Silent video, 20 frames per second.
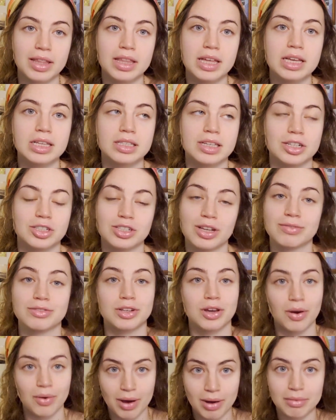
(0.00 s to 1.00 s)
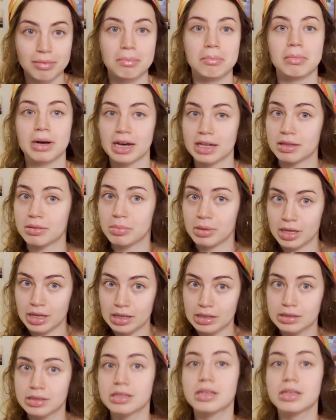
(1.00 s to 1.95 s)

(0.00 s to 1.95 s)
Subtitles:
this. I just have to go out and buy the beads.